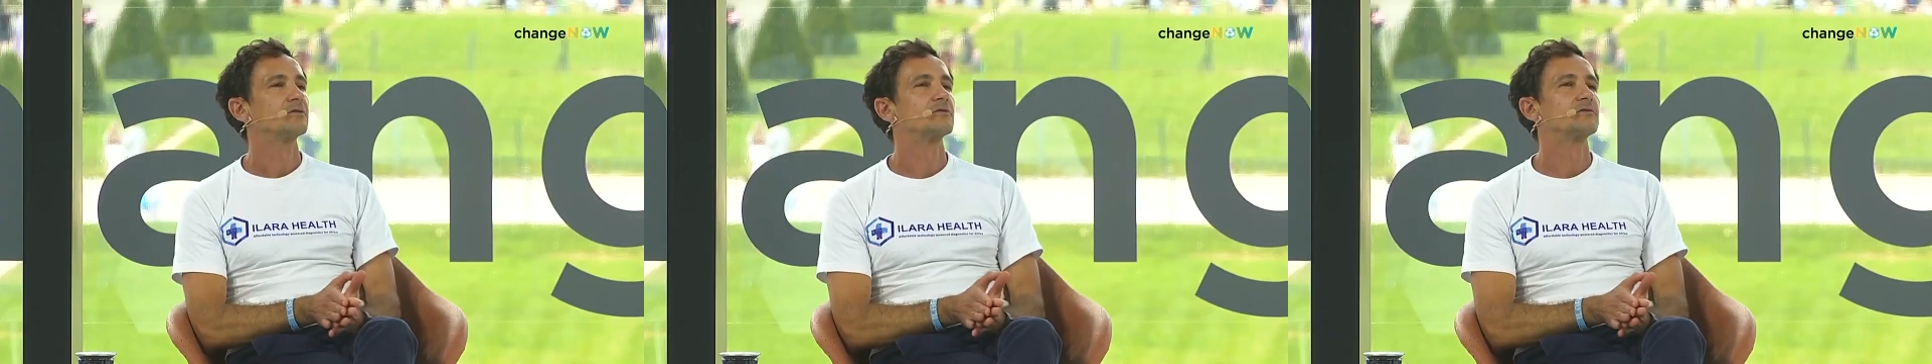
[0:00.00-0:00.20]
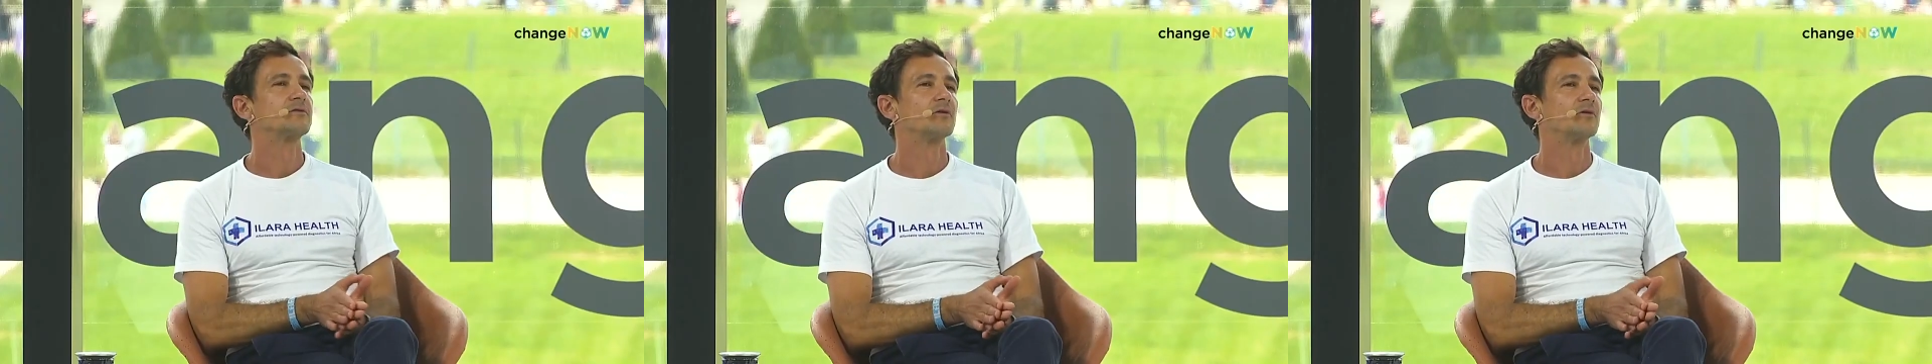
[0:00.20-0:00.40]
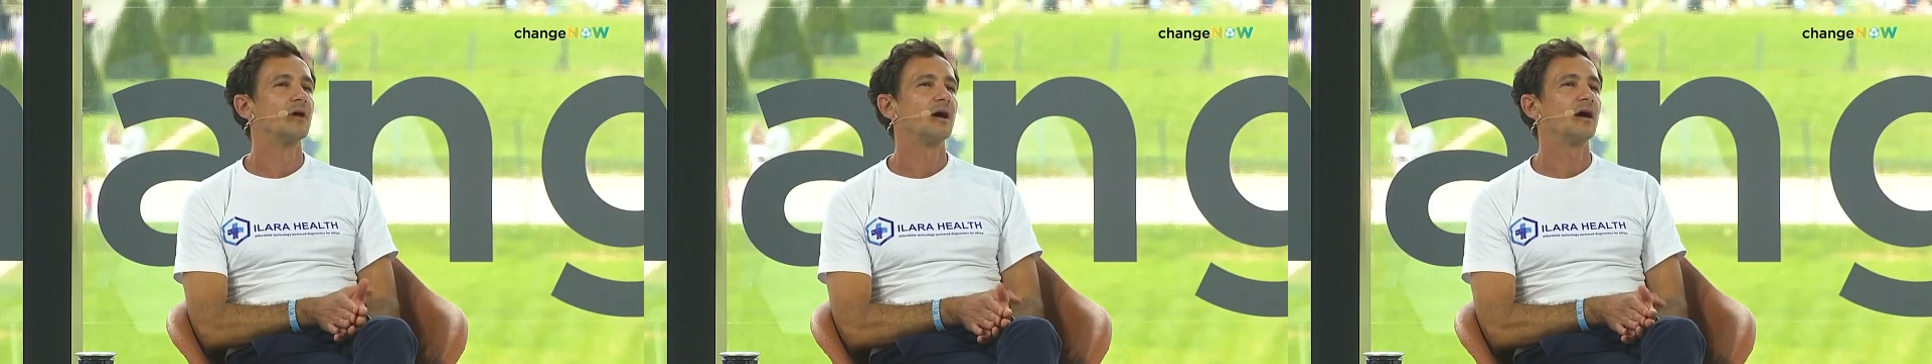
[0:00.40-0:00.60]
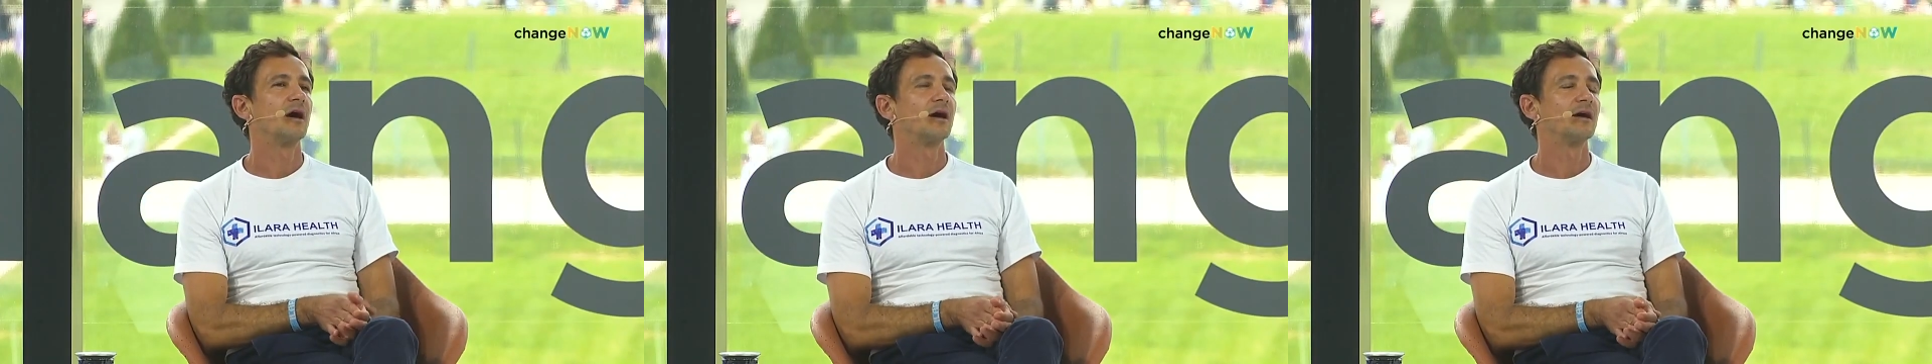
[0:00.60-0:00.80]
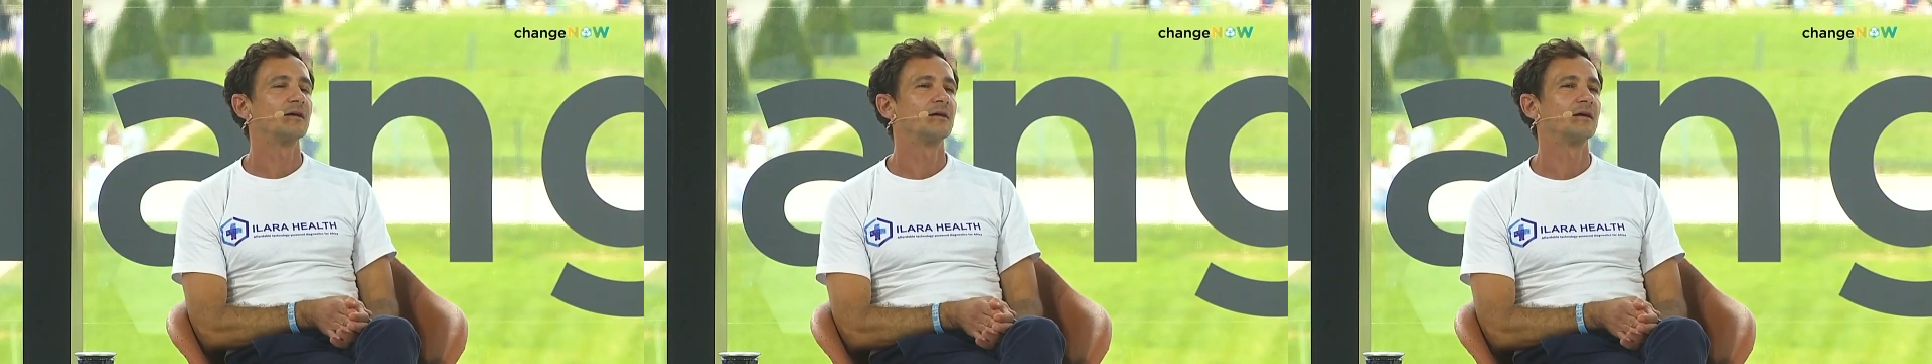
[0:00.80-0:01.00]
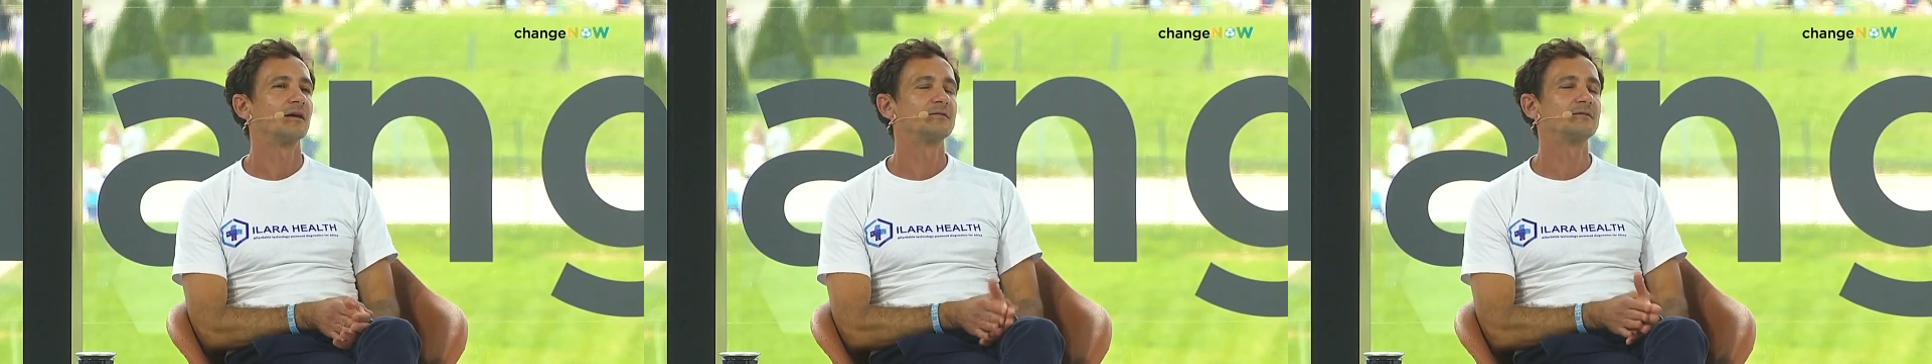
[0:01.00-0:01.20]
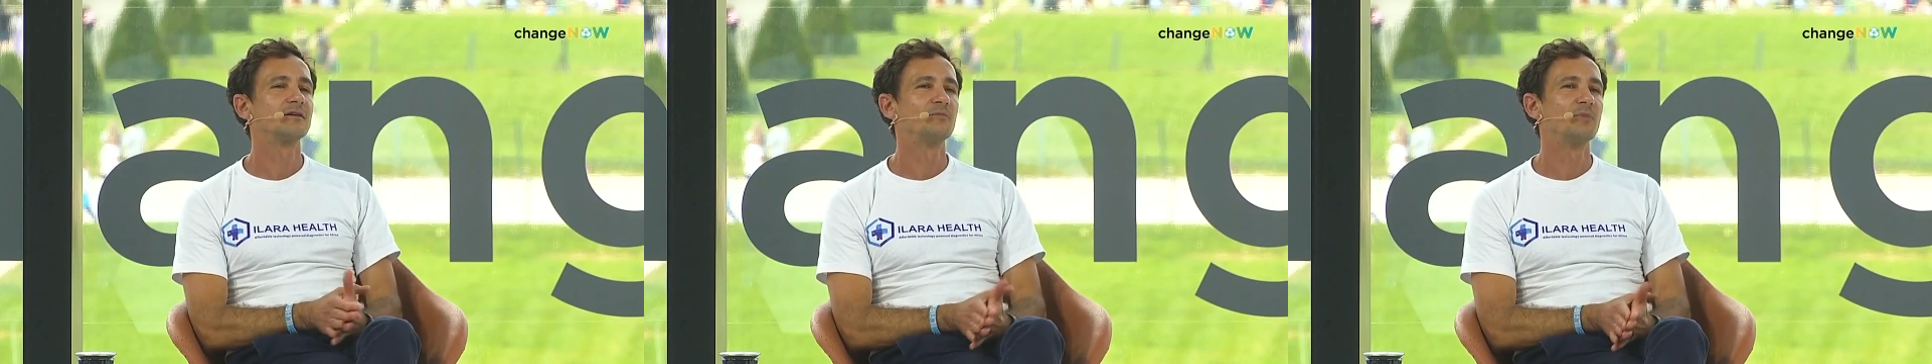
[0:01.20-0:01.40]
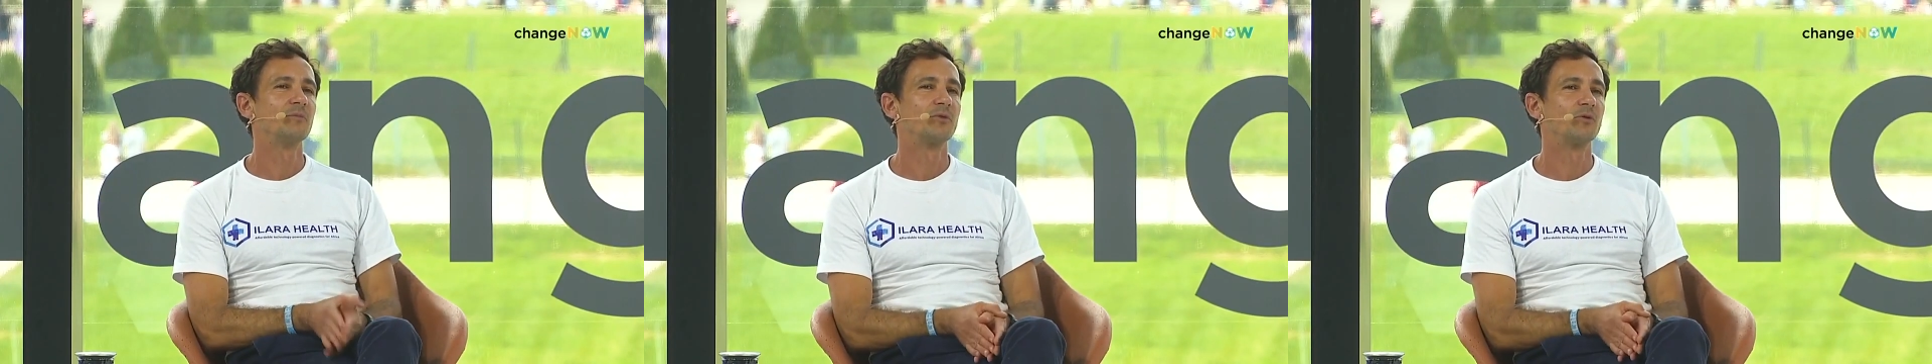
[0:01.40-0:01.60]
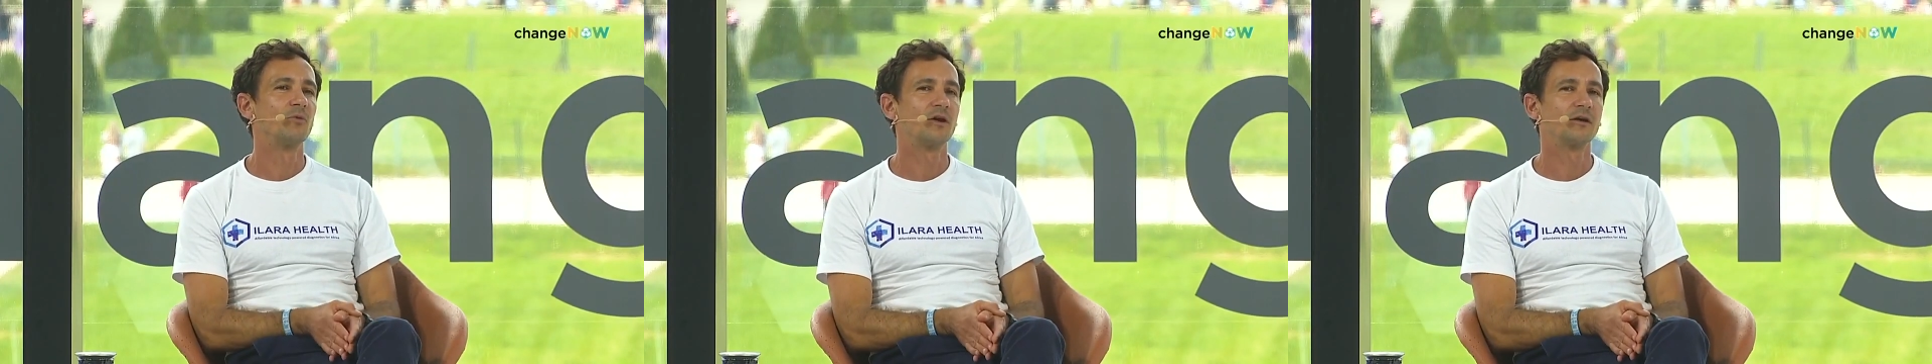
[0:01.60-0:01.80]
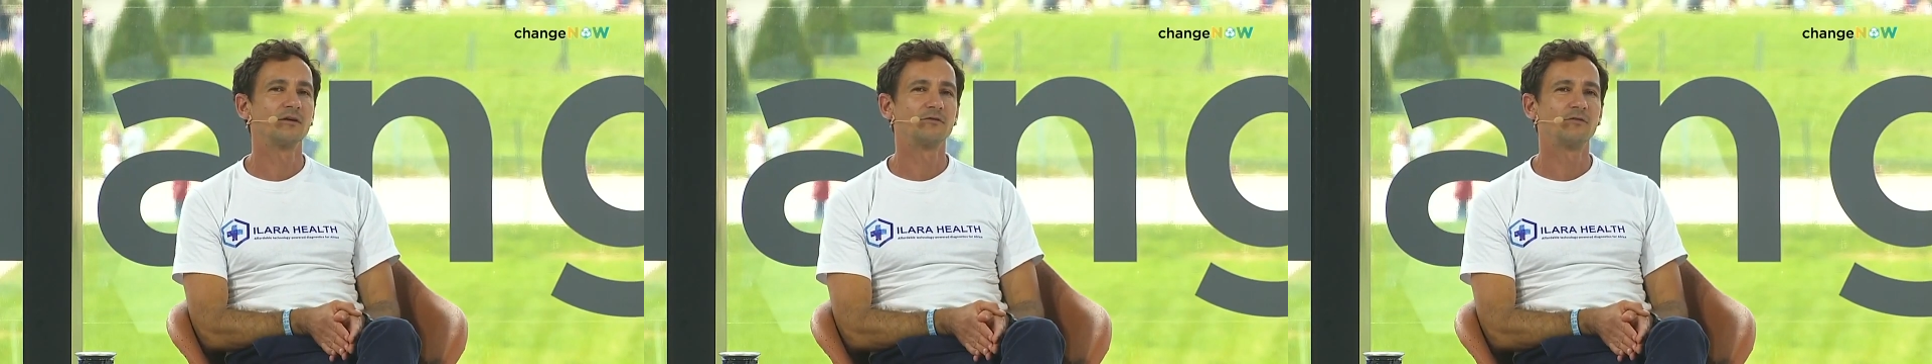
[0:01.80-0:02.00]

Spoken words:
So I still remember one of